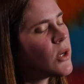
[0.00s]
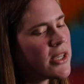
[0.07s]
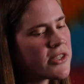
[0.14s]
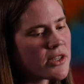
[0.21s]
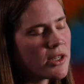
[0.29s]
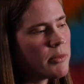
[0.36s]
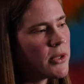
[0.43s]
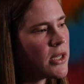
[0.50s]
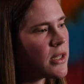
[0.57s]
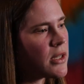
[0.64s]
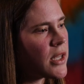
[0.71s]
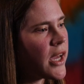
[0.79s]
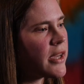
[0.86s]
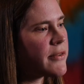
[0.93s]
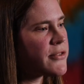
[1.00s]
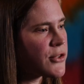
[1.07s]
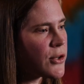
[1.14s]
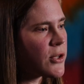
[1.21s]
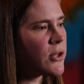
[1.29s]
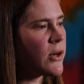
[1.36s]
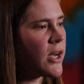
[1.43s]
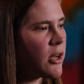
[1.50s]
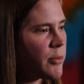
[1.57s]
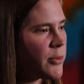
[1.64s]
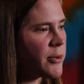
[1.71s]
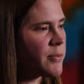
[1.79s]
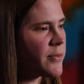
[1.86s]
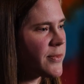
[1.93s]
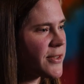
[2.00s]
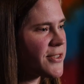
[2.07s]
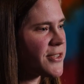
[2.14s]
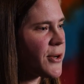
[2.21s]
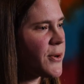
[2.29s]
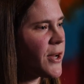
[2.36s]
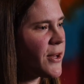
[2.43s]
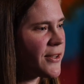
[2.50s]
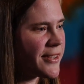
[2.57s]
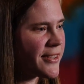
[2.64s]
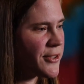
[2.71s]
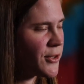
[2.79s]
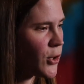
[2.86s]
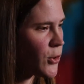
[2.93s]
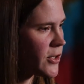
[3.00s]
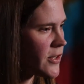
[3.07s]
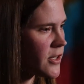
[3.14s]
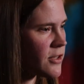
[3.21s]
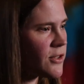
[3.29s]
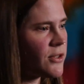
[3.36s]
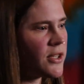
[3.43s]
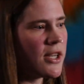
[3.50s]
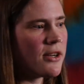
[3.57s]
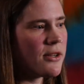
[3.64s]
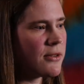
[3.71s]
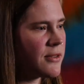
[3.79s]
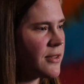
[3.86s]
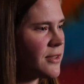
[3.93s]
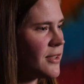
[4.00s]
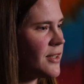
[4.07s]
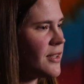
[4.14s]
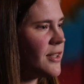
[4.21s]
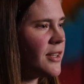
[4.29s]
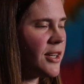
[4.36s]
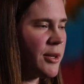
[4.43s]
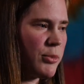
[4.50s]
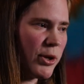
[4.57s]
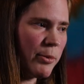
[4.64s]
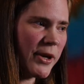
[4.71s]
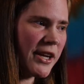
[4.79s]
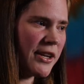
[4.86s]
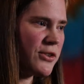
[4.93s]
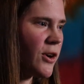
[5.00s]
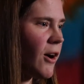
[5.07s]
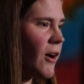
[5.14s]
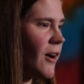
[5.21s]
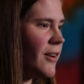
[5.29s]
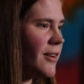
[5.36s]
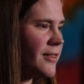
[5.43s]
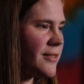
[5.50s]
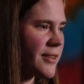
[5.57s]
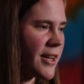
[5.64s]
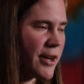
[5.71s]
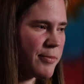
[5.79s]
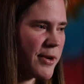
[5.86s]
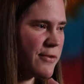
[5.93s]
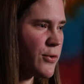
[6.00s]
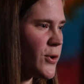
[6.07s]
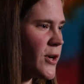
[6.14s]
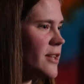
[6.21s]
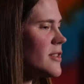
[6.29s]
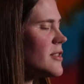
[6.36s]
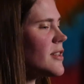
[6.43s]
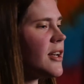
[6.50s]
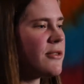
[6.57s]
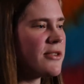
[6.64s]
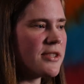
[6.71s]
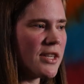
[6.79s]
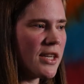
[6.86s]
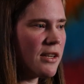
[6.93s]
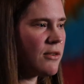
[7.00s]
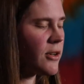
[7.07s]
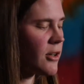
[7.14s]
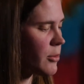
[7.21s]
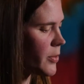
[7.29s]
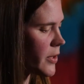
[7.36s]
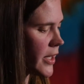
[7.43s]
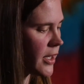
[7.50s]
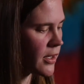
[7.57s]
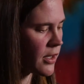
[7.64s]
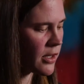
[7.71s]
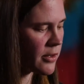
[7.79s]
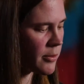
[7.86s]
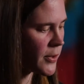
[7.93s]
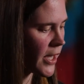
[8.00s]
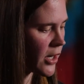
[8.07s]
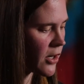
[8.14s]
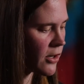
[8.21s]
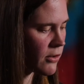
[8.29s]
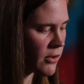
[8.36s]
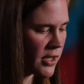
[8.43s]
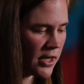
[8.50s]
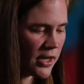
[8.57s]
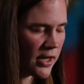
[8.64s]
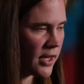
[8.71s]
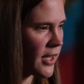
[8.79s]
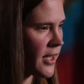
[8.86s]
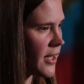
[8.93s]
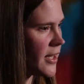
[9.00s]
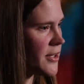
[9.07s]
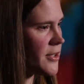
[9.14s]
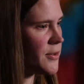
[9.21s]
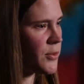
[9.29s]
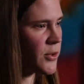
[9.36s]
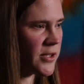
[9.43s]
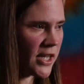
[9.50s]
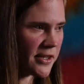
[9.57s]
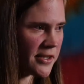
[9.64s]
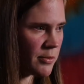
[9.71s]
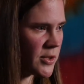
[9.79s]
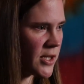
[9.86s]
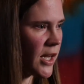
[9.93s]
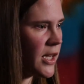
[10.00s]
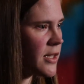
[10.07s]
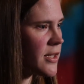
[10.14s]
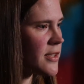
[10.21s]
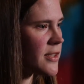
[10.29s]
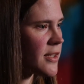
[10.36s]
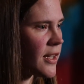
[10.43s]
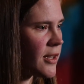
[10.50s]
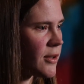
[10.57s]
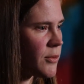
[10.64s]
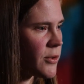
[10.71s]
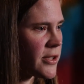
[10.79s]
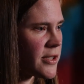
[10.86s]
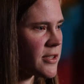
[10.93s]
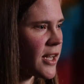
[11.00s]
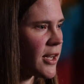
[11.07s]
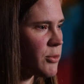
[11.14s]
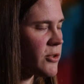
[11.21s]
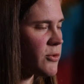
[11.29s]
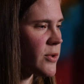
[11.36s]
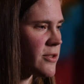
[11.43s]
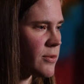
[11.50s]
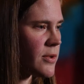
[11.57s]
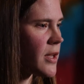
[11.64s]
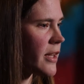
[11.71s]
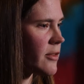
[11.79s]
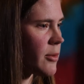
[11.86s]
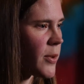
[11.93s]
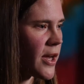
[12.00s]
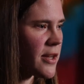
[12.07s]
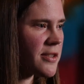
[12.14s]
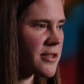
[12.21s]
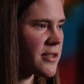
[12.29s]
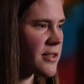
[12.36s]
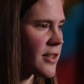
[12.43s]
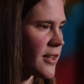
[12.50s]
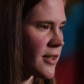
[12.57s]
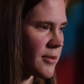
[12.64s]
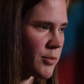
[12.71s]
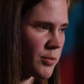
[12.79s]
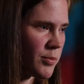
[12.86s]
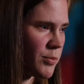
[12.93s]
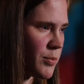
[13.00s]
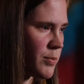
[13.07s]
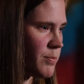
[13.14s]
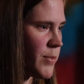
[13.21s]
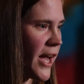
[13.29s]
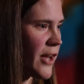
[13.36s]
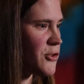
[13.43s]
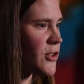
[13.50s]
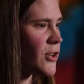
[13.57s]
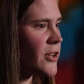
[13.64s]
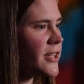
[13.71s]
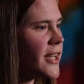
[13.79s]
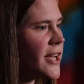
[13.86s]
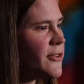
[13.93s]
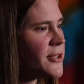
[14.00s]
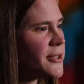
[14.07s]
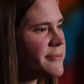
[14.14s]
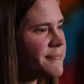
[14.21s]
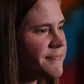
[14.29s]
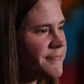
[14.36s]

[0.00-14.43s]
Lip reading: It's going to be a live solo album. So I'll go to the studio, bring my guitar, have my voice, I'll sing, or I'll play on the piano, and we'll take some takes, and we'll decide ones we like the best, and patch it all together.